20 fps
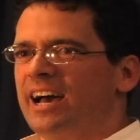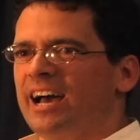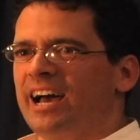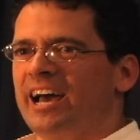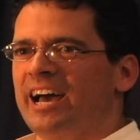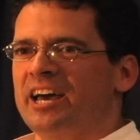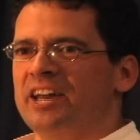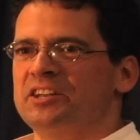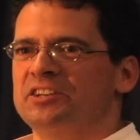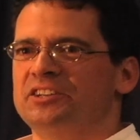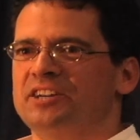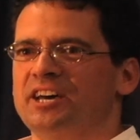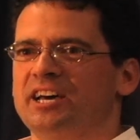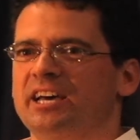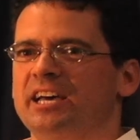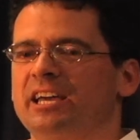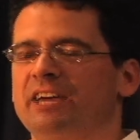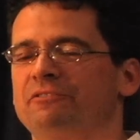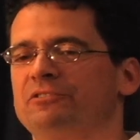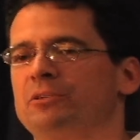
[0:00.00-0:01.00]
And
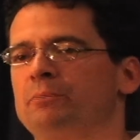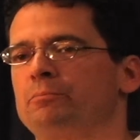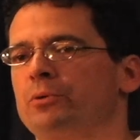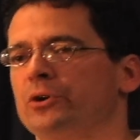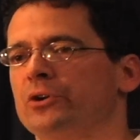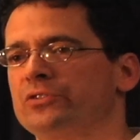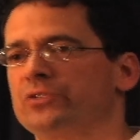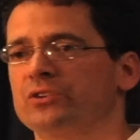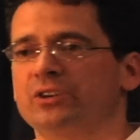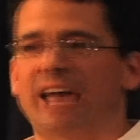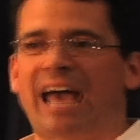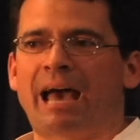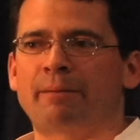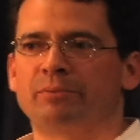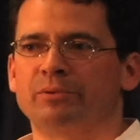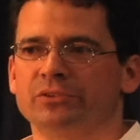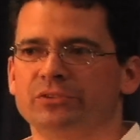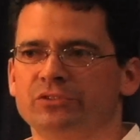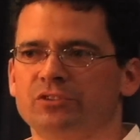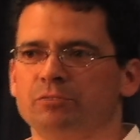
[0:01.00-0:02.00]
uh, if the person
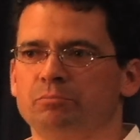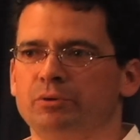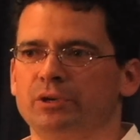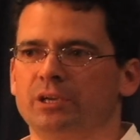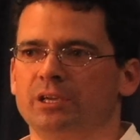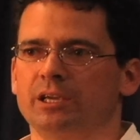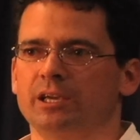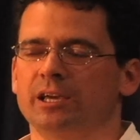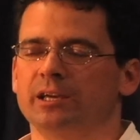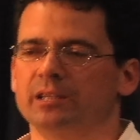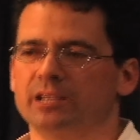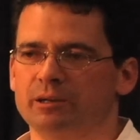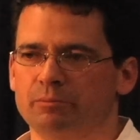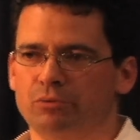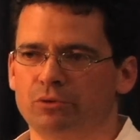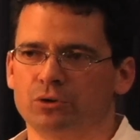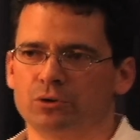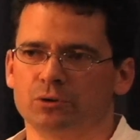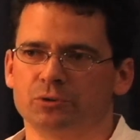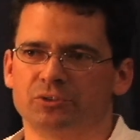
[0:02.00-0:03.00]
happens to be a
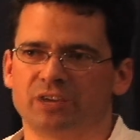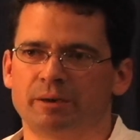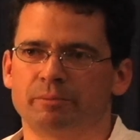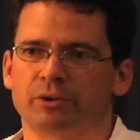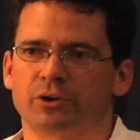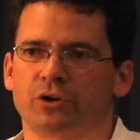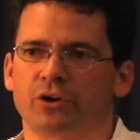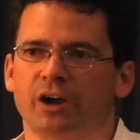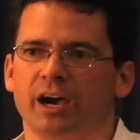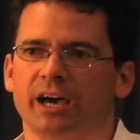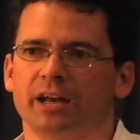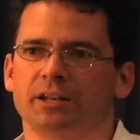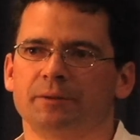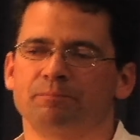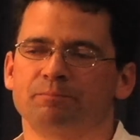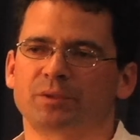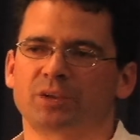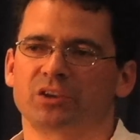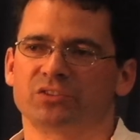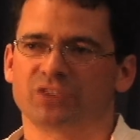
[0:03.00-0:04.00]
liberal Democrat,
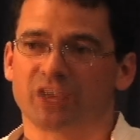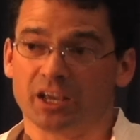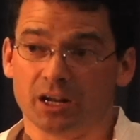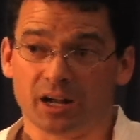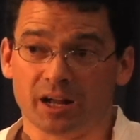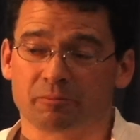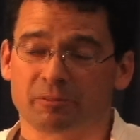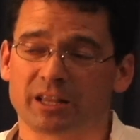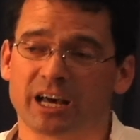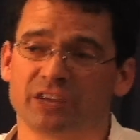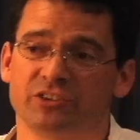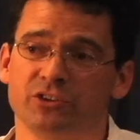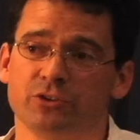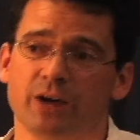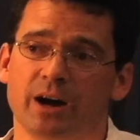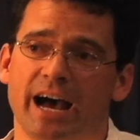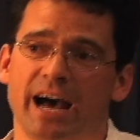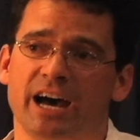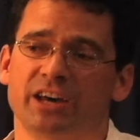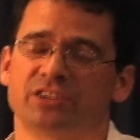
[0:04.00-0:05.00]
I say, yeah, I'm glad
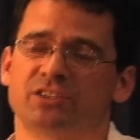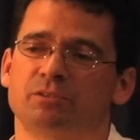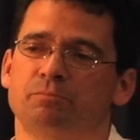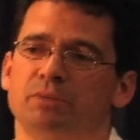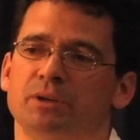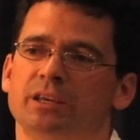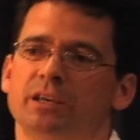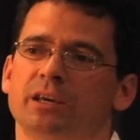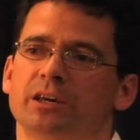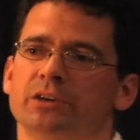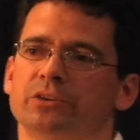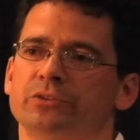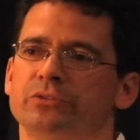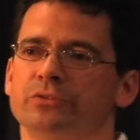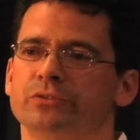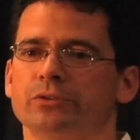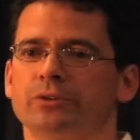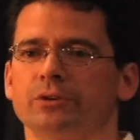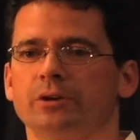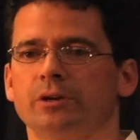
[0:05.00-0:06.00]
you asked,
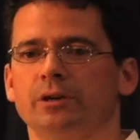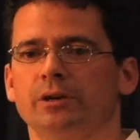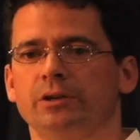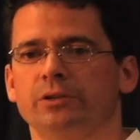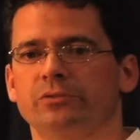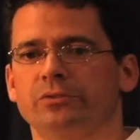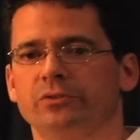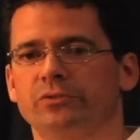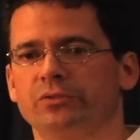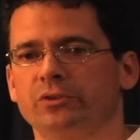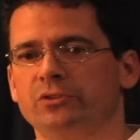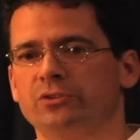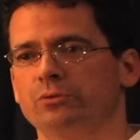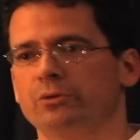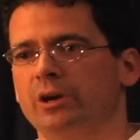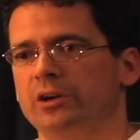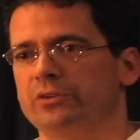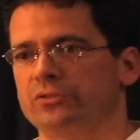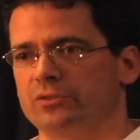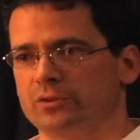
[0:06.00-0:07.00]
because it's a
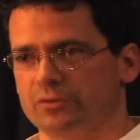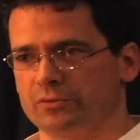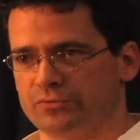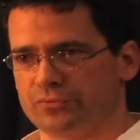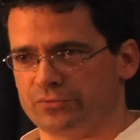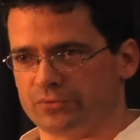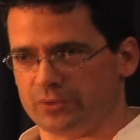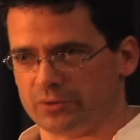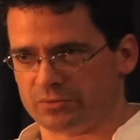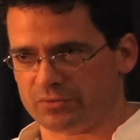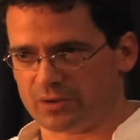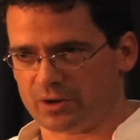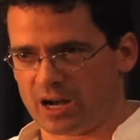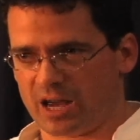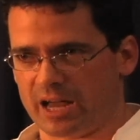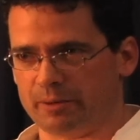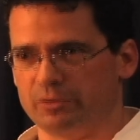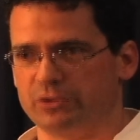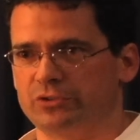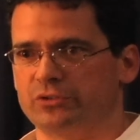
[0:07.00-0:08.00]
situation of, of
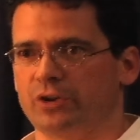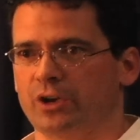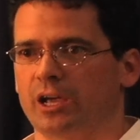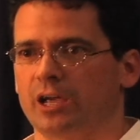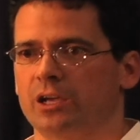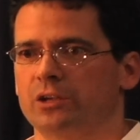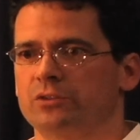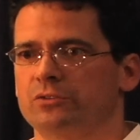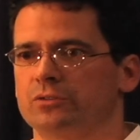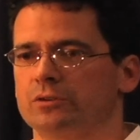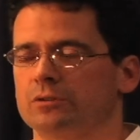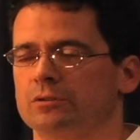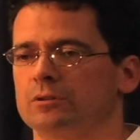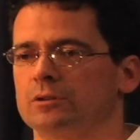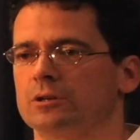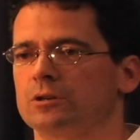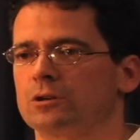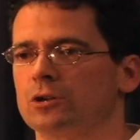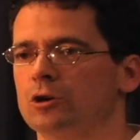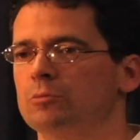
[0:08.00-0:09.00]
climate change and,
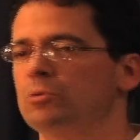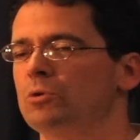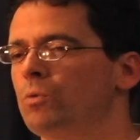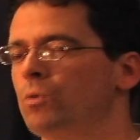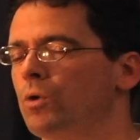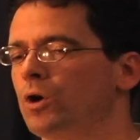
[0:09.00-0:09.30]
and global